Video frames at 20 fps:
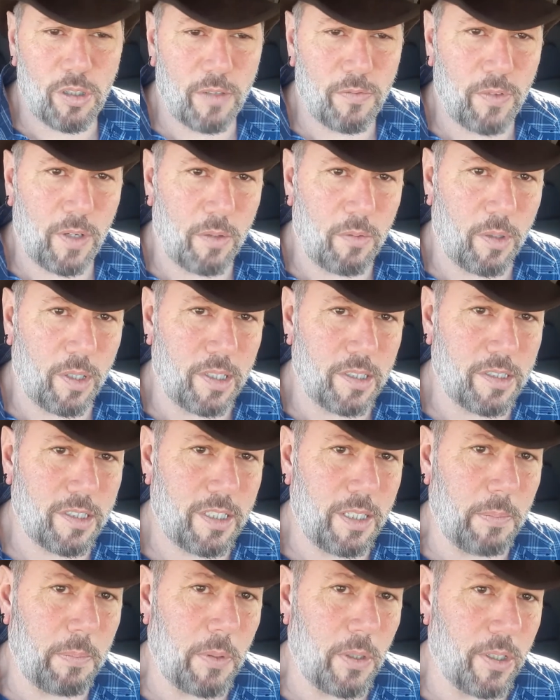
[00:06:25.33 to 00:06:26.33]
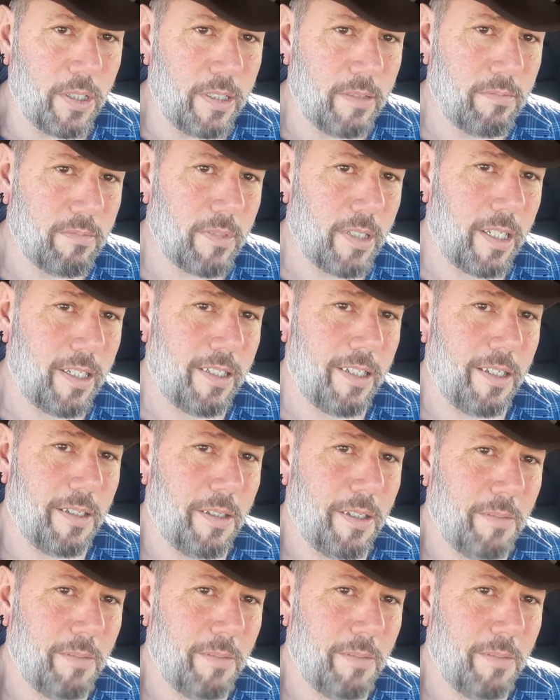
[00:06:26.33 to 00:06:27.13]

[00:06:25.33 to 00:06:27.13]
if I want to stipple it.